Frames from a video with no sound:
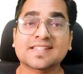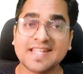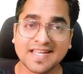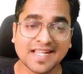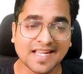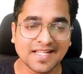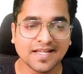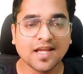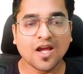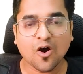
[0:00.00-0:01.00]

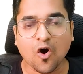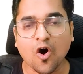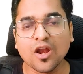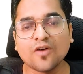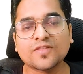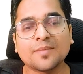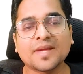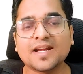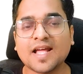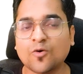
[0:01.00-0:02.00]
Technically, all of them
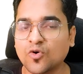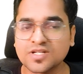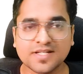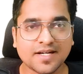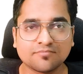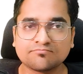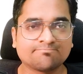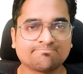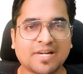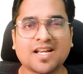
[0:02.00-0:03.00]
get hosted,
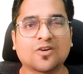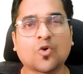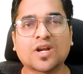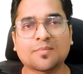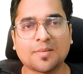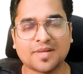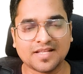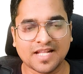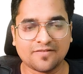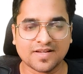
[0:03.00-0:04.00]
but don't remember
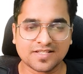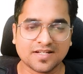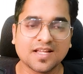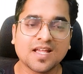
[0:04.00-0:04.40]
in that fashion.